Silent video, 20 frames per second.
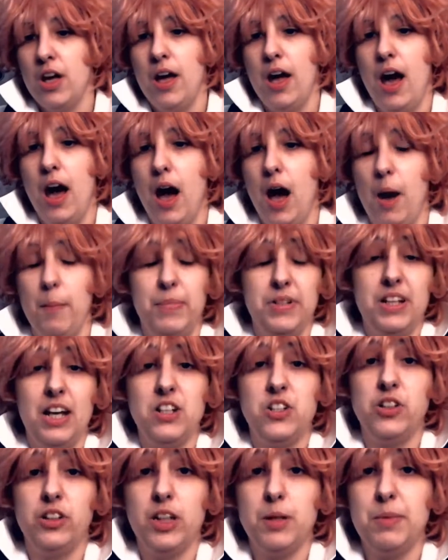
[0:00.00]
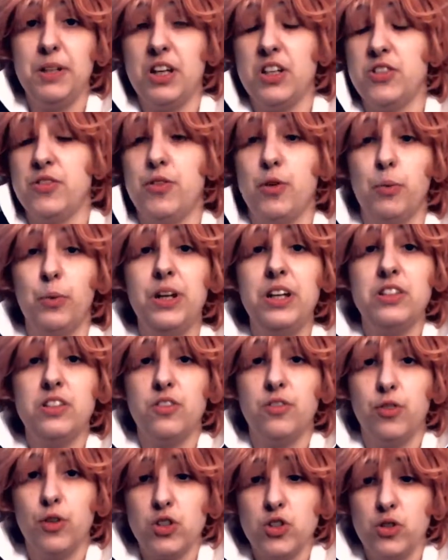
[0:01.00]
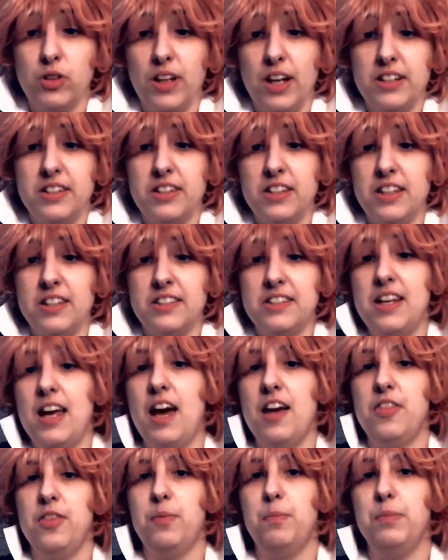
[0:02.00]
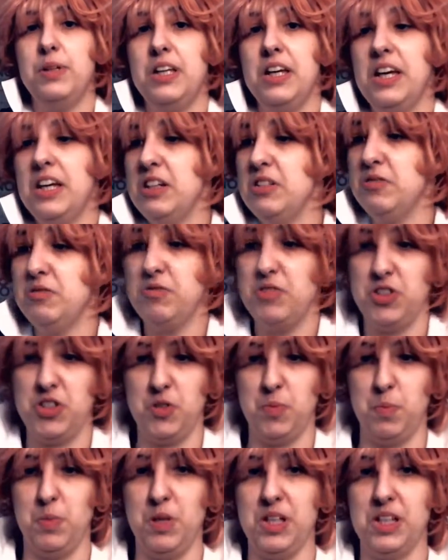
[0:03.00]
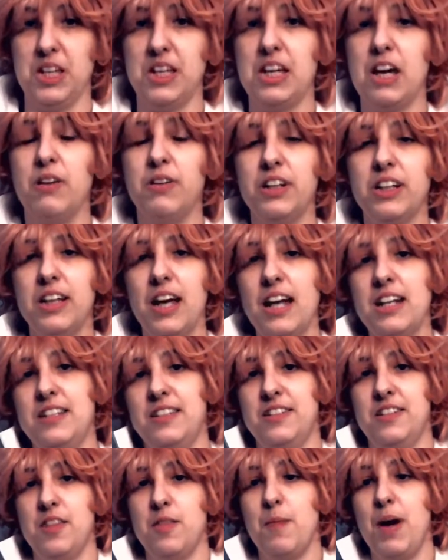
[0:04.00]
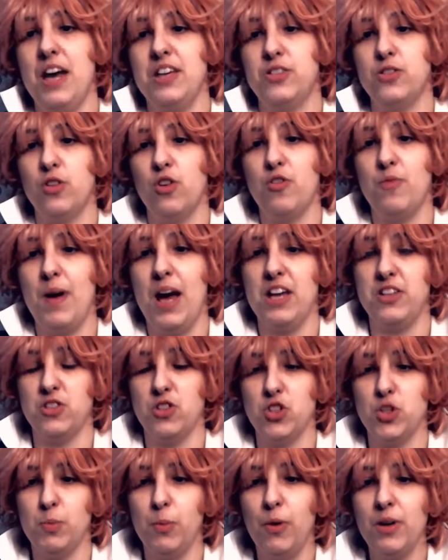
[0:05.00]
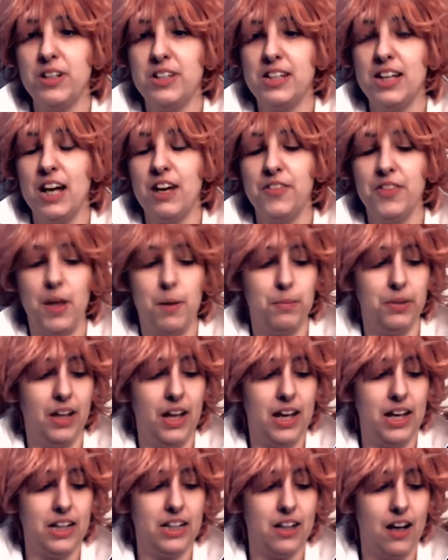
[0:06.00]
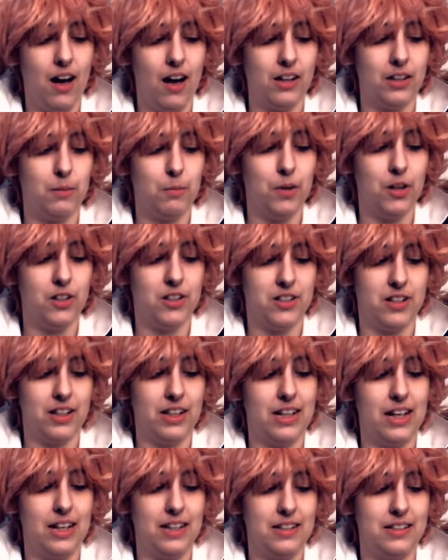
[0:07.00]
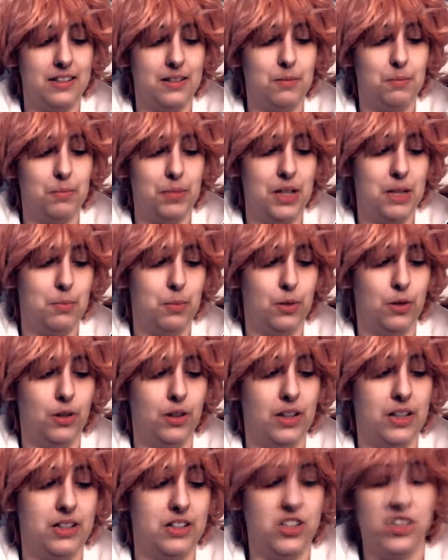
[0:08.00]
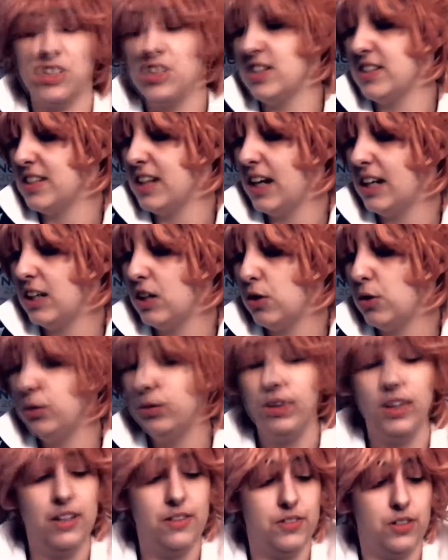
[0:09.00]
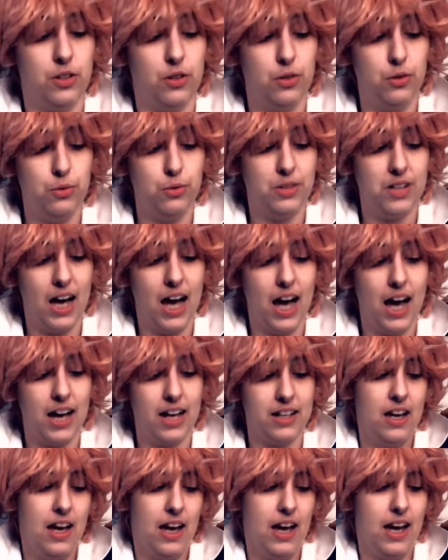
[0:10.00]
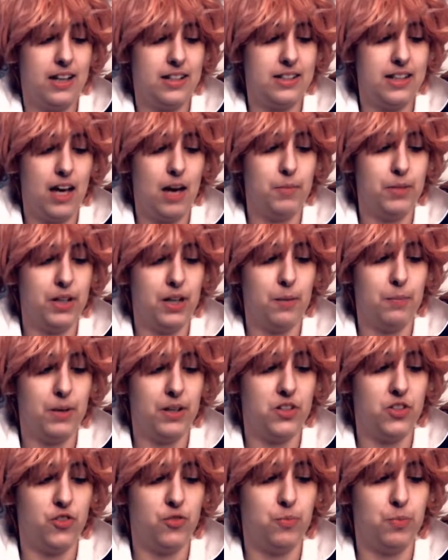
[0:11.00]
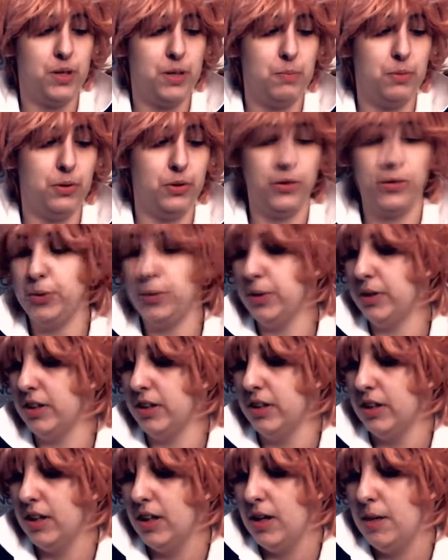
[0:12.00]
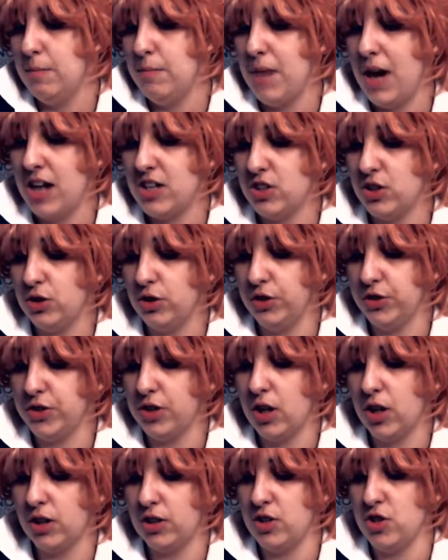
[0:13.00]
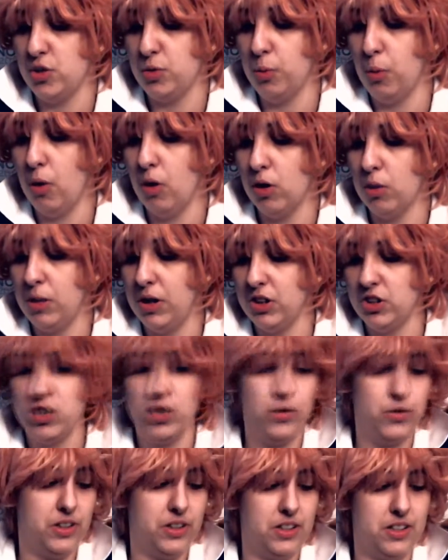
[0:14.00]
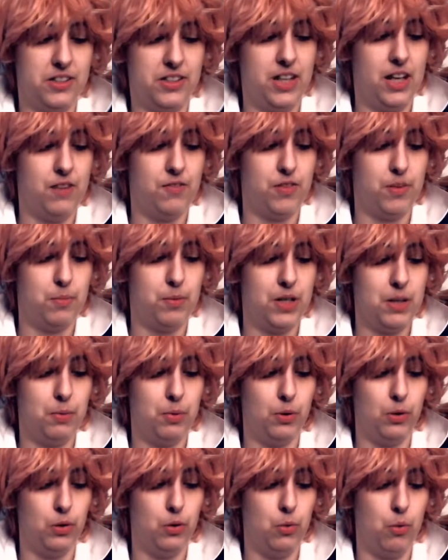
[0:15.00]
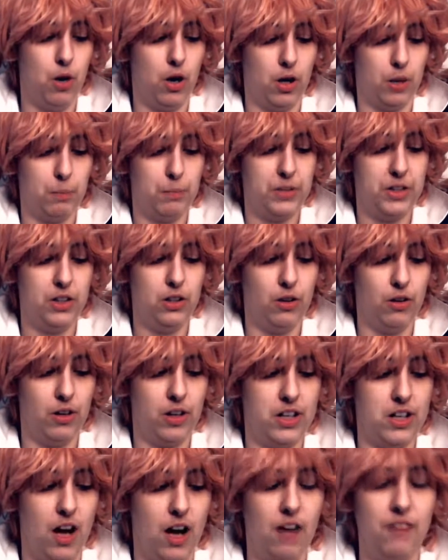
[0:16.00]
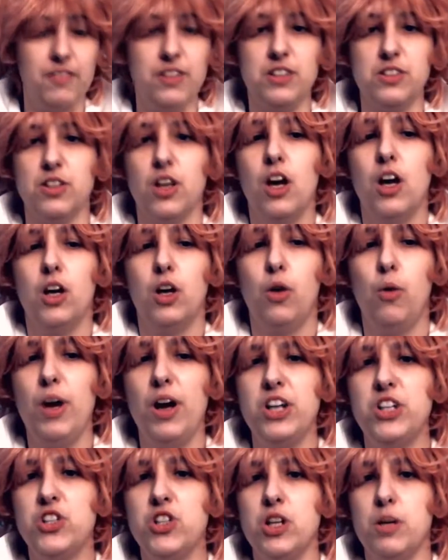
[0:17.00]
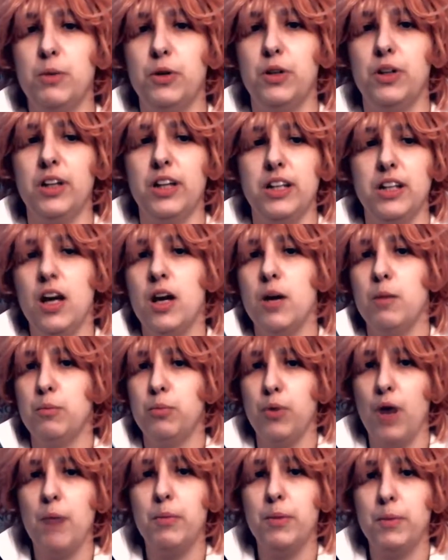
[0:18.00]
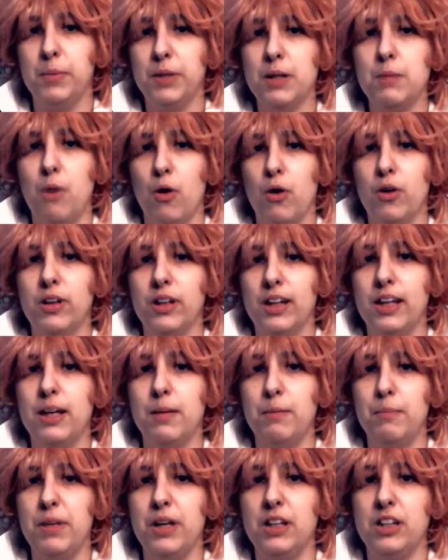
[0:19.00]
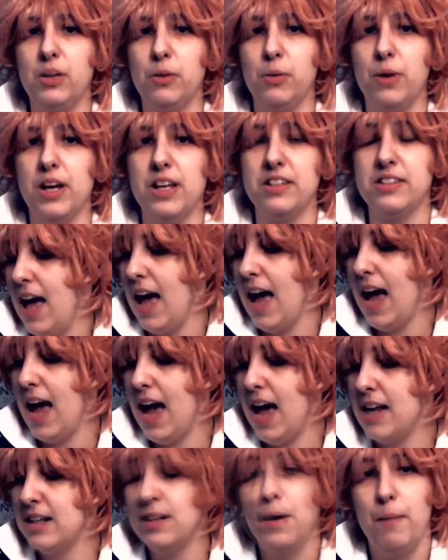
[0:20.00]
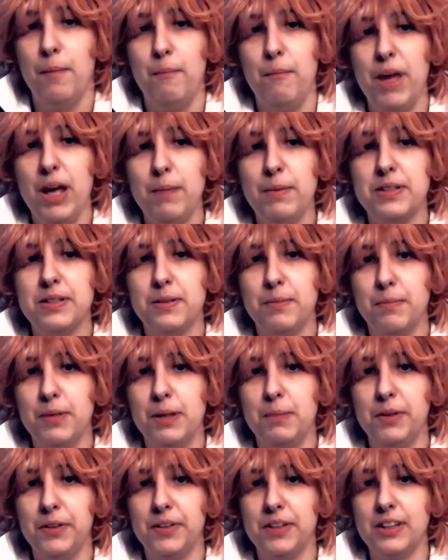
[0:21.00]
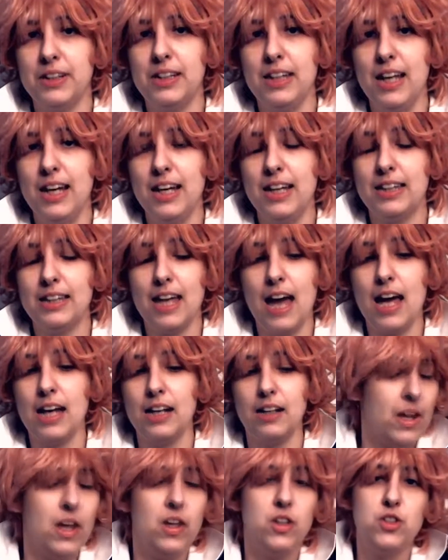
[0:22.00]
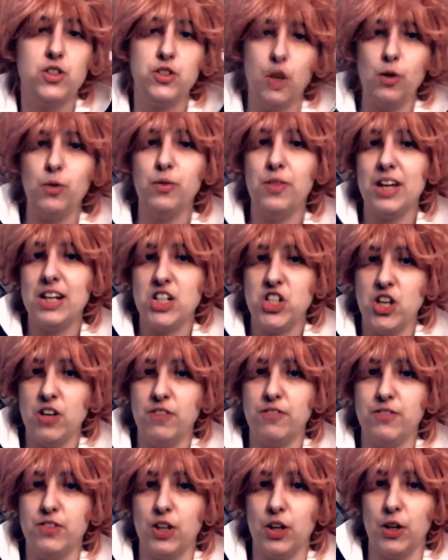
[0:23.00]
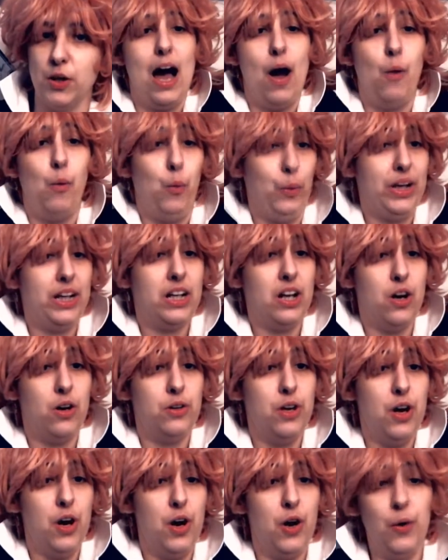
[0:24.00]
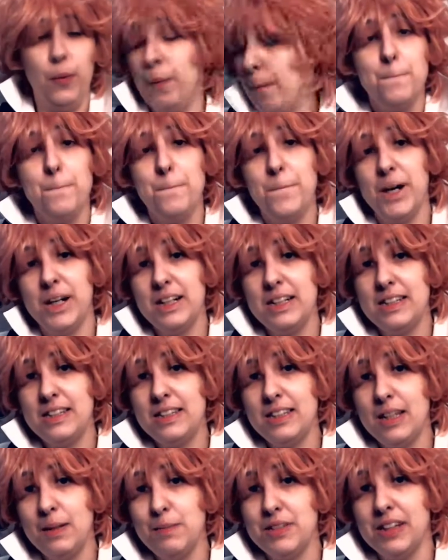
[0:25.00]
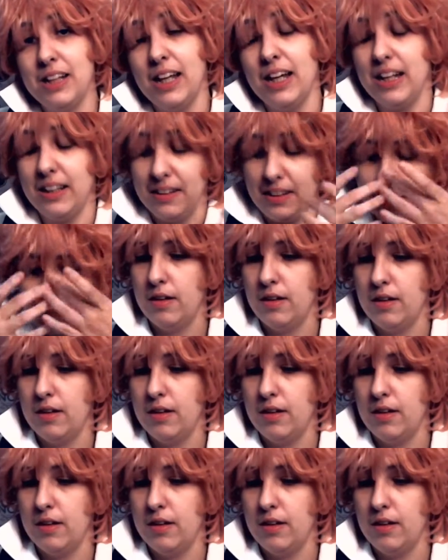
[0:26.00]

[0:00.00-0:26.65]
potentially because of the reason for Shaletsia's death being speaking out against the Master of Masters, pointing out that playing God and murdering innocent people and deciding who lives and who dies and damning a bunch of people to a magical darkness war while choosing to save the people who are pure enough is questionable and probably morally ambiguous. And maybe some people didn't like that, so they shivved her. We don't know, but it seems likely.